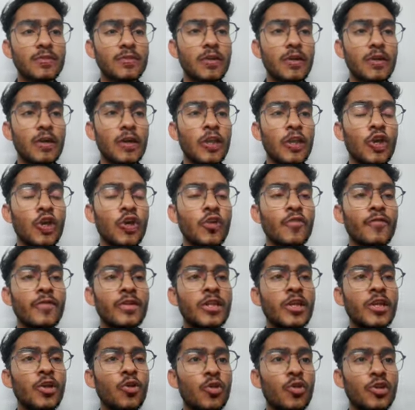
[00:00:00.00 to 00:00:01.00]
along with the
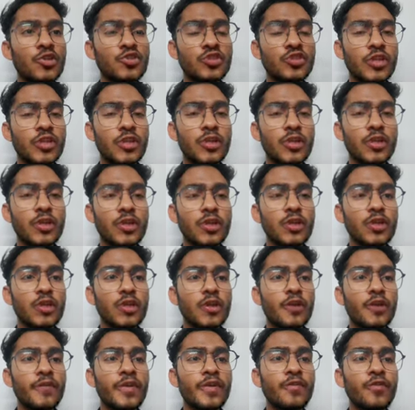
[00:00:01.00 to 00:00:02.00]
original.
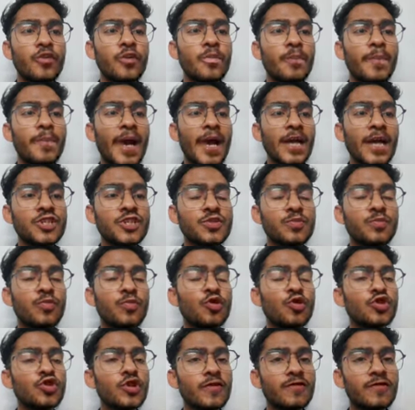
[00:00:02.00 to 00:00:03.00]
We would match
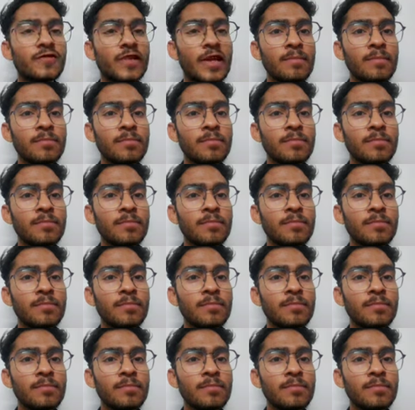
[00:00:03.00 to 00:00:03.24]
both of them